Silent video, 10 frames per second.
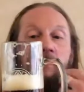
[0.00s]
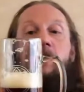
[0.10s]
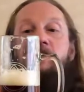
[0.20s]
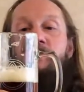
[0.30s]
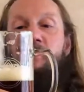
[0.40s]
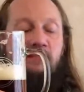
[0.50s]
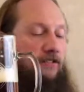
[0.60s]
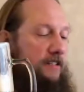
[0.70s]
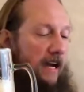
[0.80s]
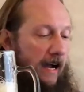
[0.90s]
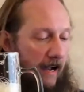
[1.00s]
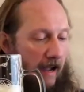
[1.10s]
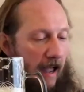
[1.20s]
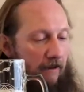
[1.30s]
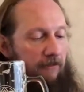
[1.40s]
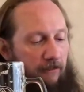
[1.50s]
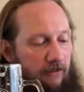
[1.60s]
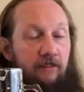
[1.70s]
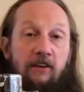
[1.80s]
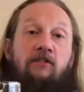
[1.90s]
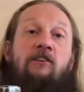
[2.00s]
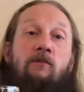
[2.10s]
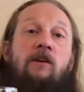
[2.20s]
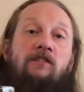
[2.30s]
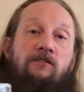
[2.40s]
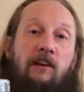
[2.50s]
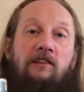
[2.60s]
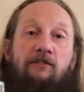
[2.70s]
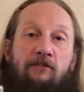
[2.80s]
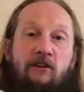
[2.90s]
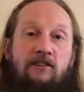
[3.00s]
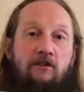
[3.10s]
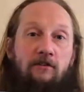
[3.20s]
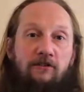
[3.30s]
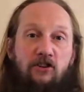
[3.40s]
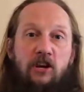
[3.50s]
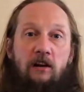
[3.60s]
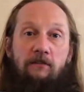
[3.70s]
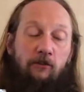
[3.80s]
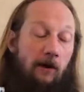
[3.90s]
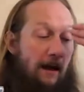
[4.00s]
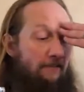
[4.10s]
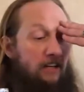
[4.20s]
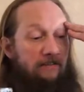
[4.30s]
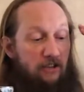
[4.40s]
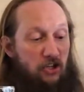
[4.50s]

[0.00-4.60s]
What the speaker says: I haven't, this one is fresh off the shelf, so I haven't even